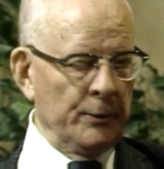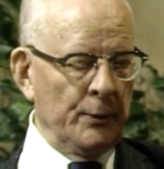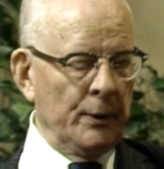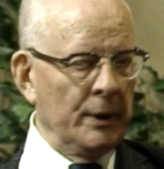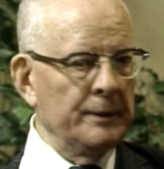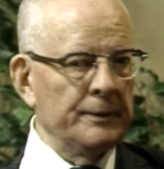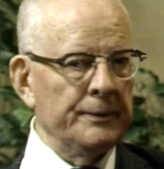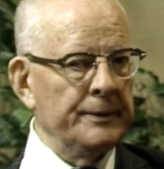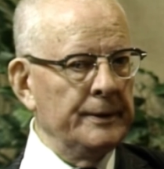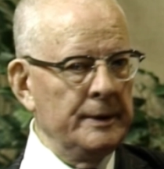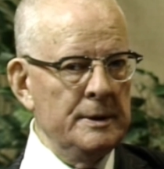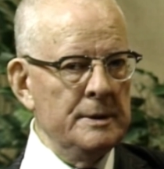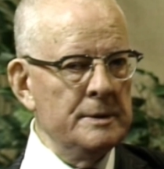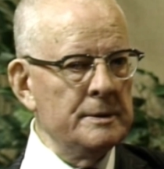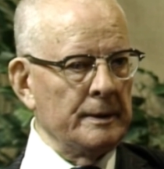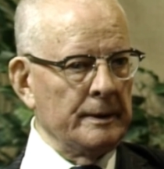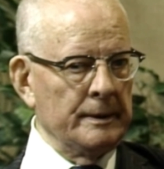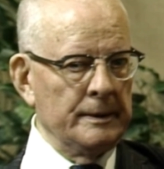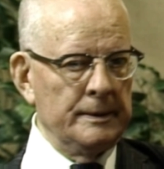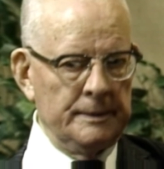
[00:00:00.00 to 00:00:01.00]
wealthy
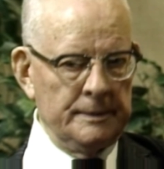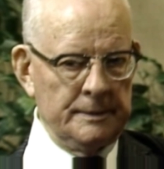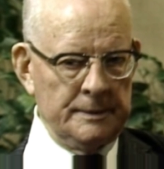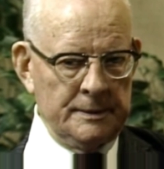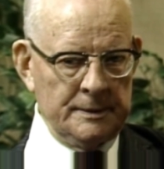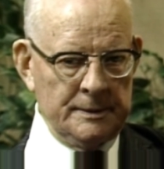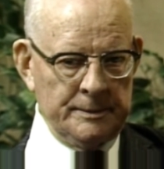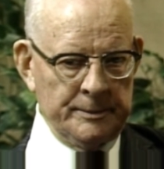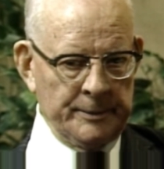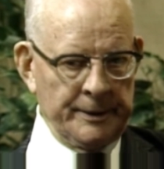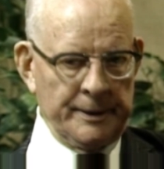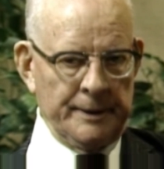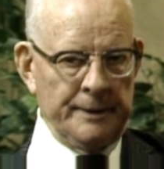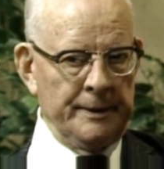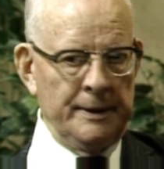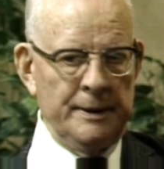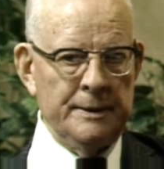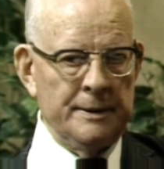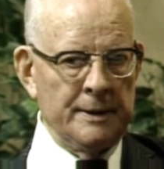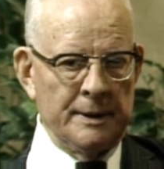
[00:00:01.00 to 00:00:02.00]
either, but they
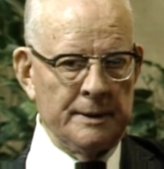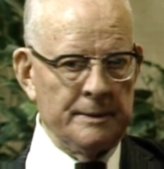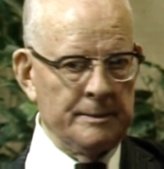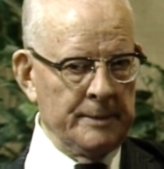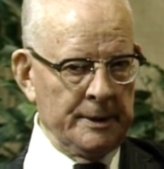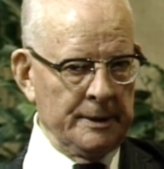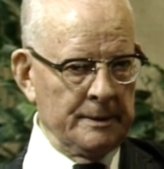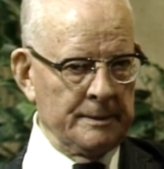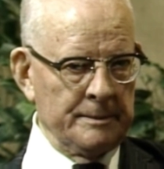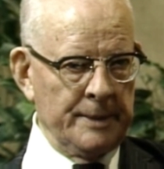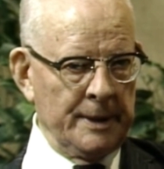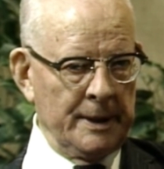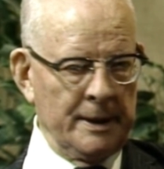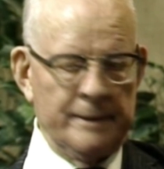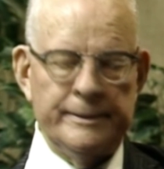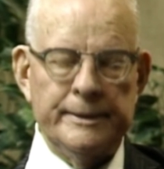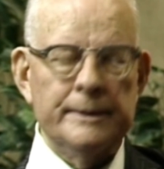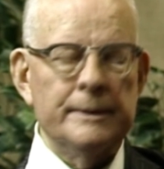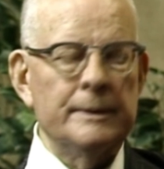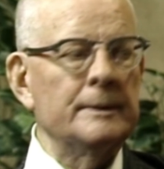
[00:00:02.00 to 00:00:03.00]
need not be in
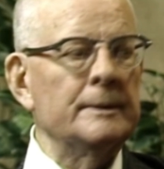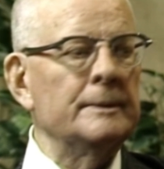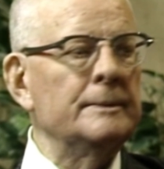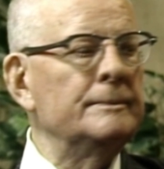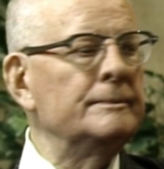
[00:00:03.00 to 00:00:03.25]
poverty.